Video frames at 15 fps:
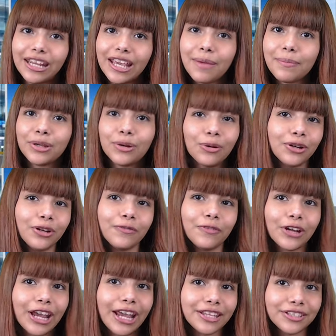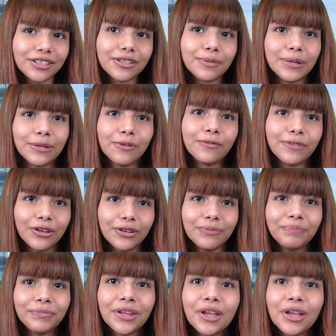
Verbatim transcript: a.m. in order for your answers to be reviewed.